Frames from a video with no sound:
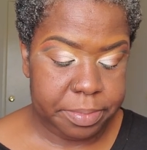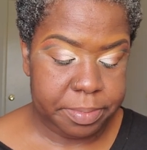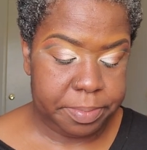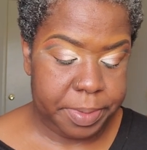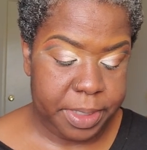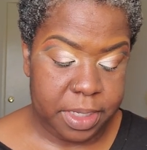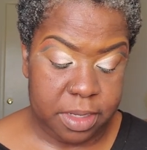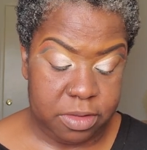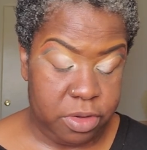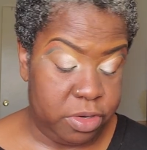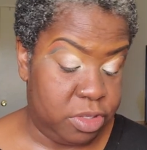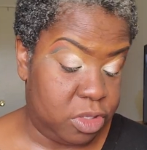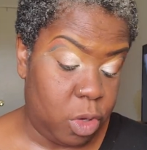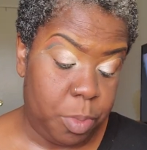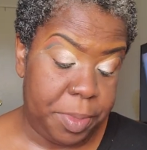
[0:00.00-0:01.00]
Because
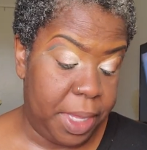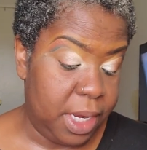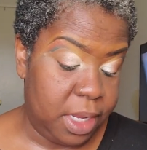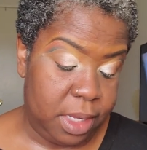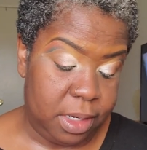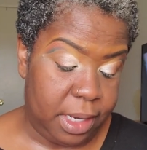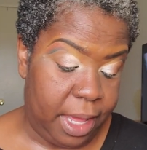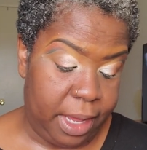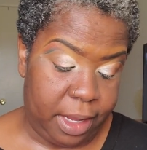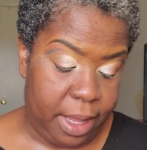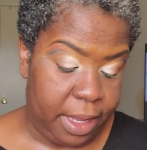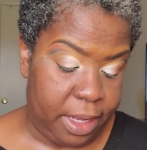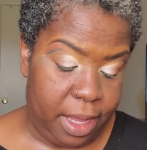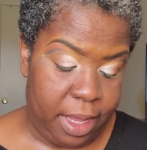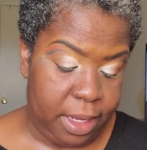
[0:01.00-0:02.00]
there's so many. Like
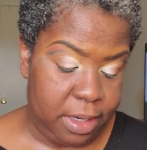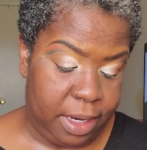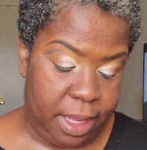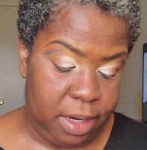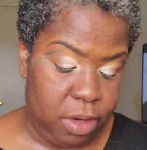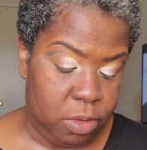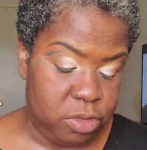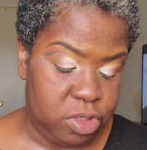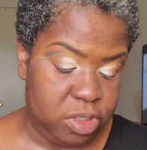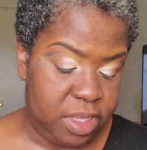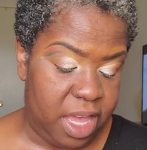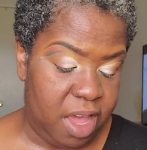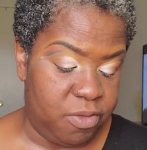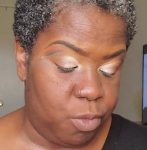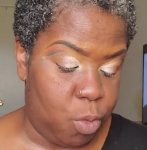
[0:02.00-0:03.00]
I don't just
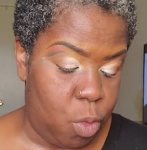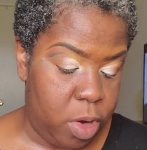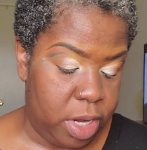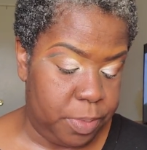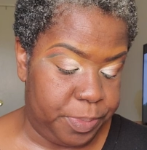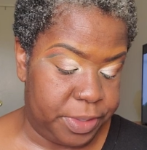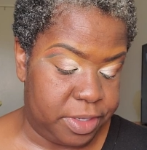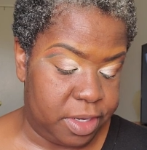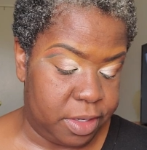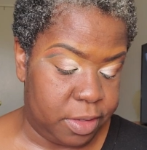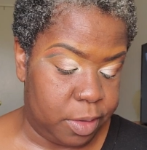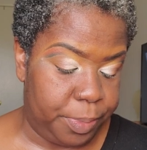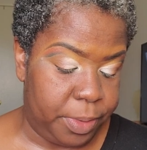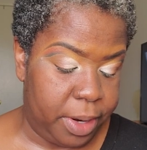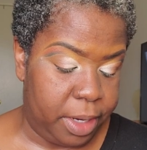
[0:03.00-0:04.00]
have one
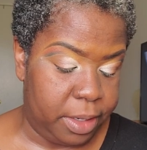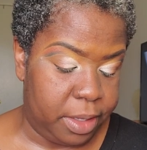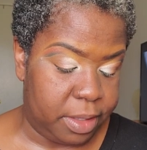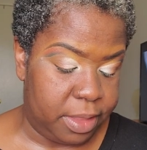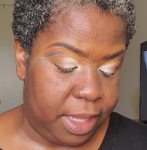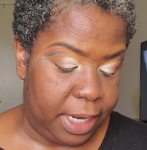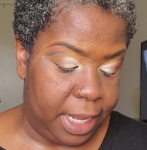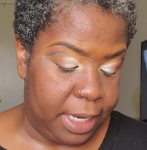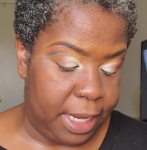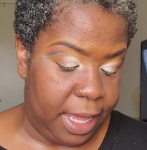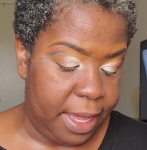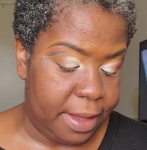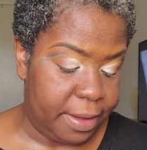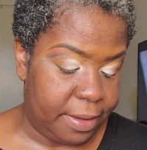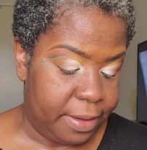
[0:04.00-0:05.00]
particular product that I
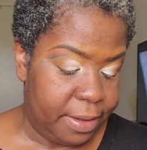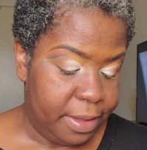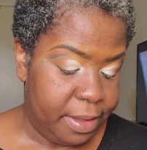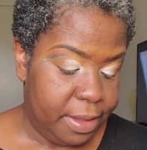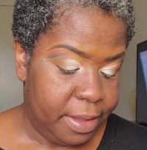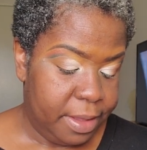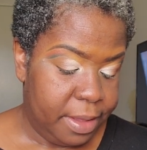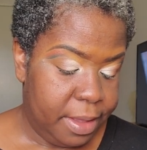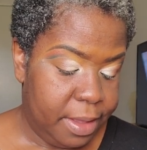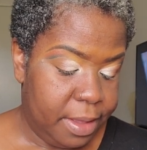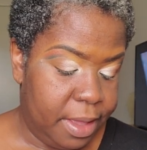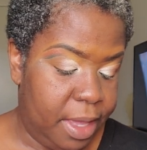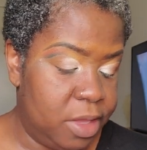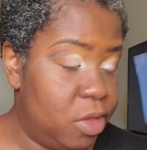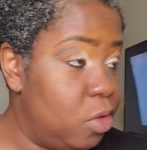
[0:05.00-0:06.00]
like.
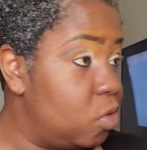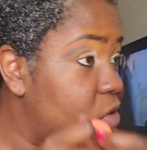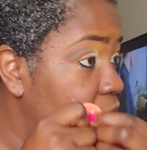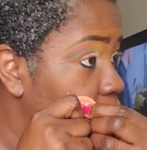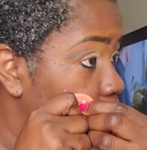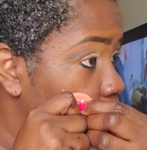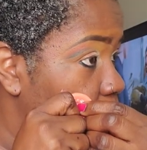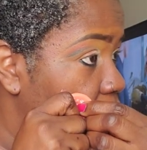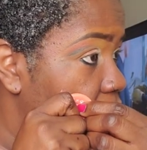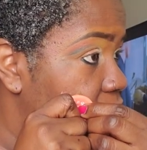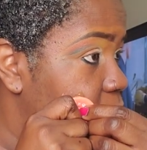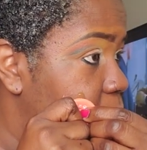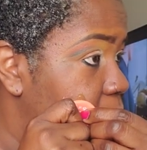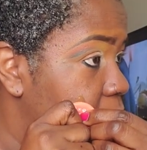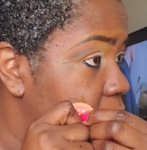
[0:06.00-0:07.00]
I use an array
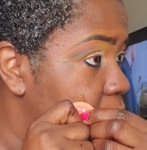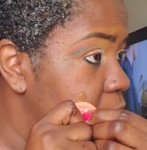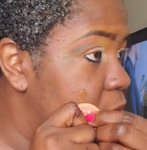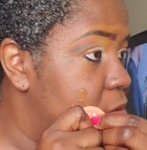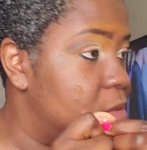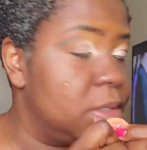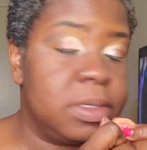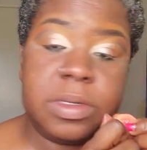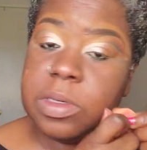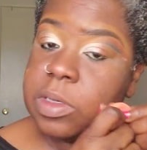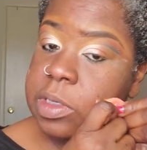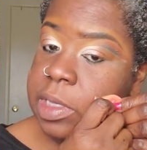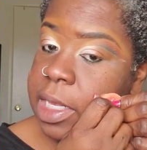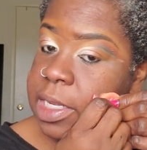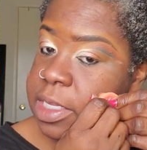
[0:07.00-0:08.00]
of products.
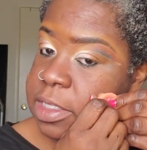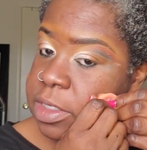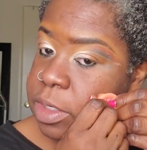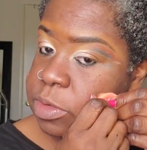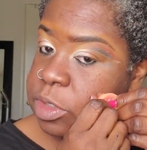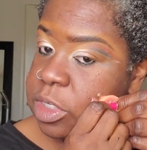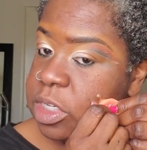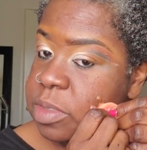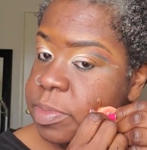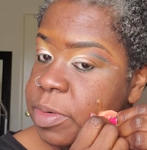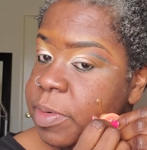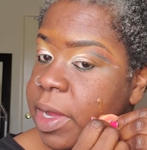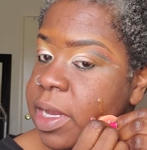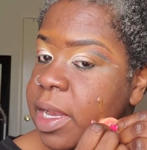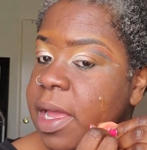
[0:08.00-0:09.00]
Now listen, don't judge me
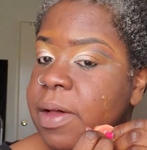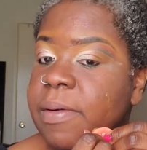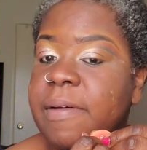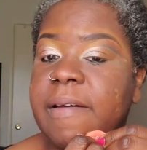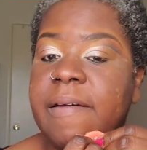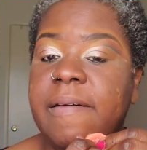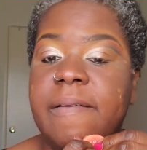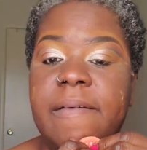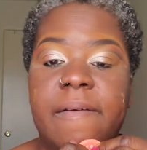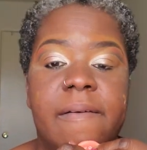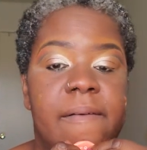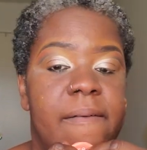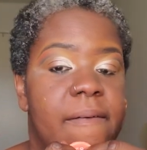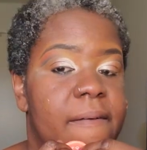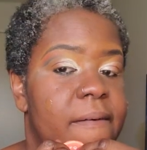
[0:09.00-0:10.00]
right now, okay?
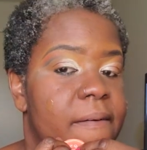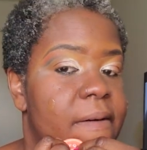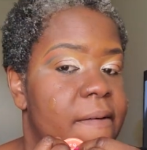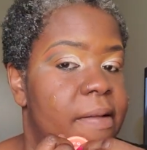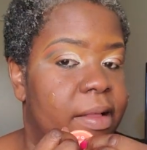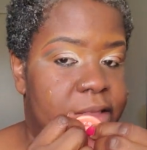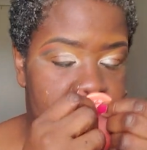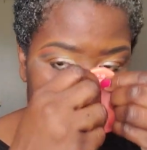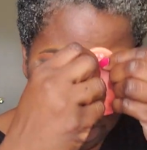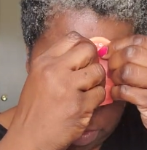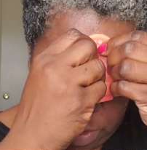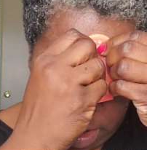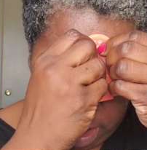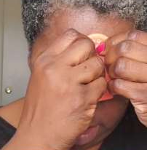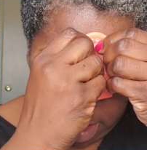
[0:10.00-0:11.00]
And I'll tell you
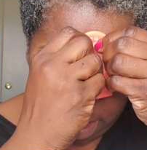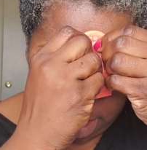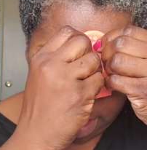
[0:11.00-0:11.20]
why.